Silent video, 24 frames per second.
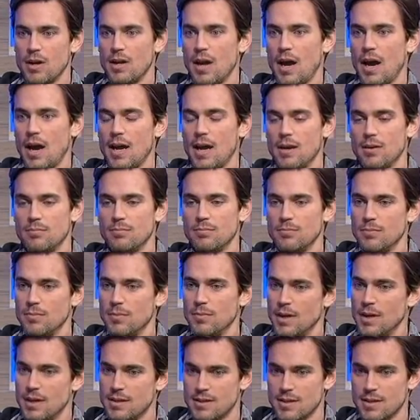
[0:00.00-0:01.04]
had
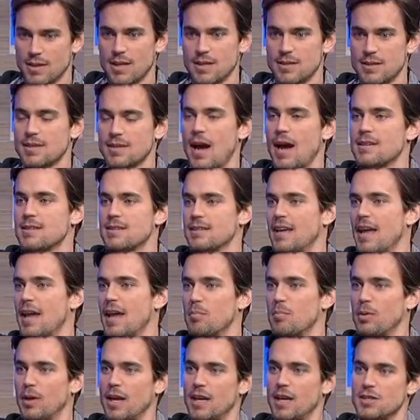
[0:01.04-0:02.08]
as concise a
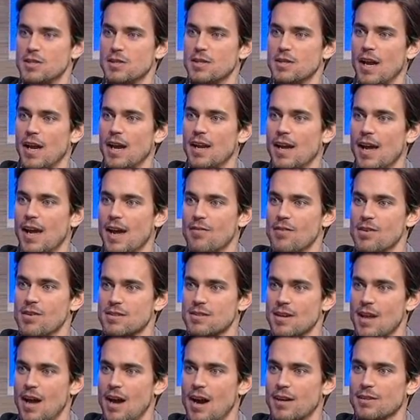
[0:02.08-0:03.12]
game plan as you can have as
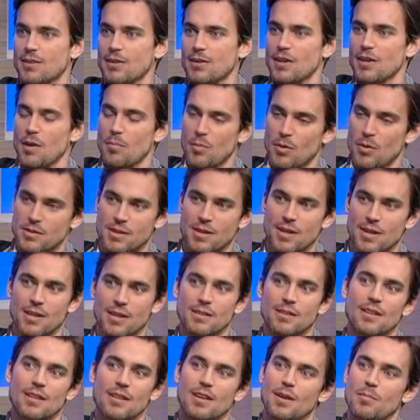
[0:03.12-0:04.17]
an actor, and I presented
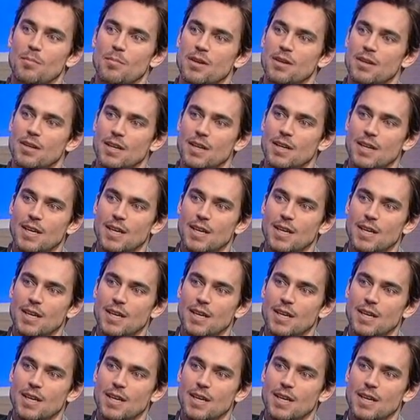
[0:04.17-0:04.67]
it to them, and